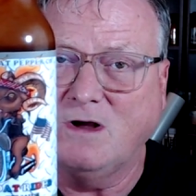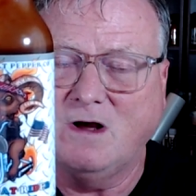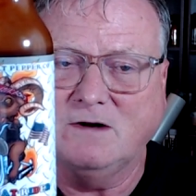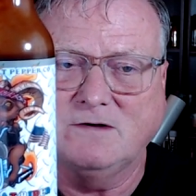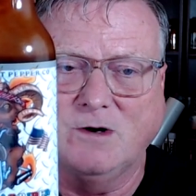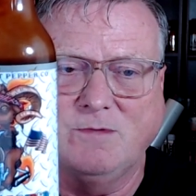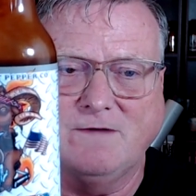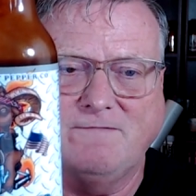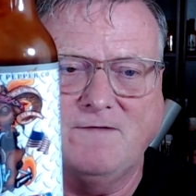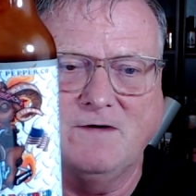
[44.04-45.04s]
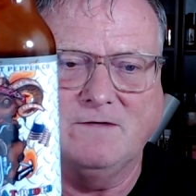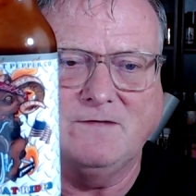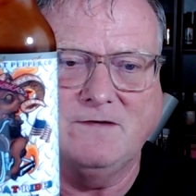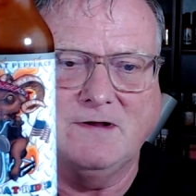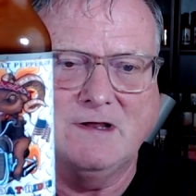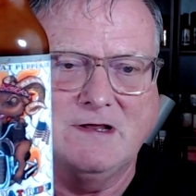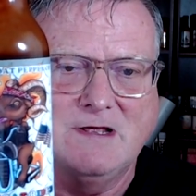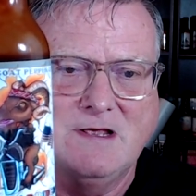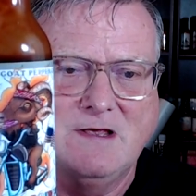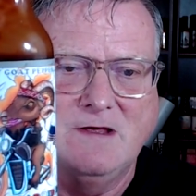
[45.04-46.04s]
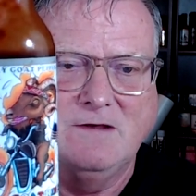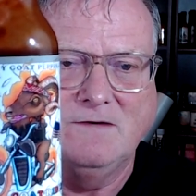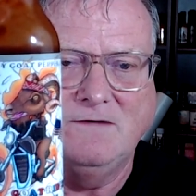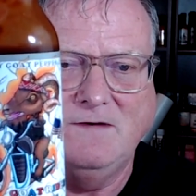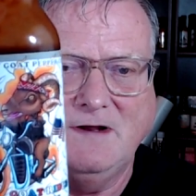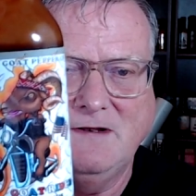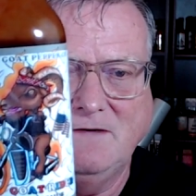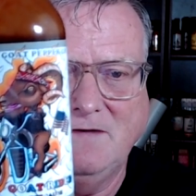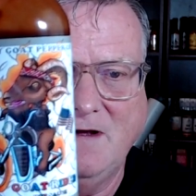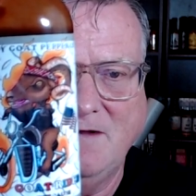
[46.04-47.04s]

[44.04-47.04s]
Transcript: October the 1st. So check this out.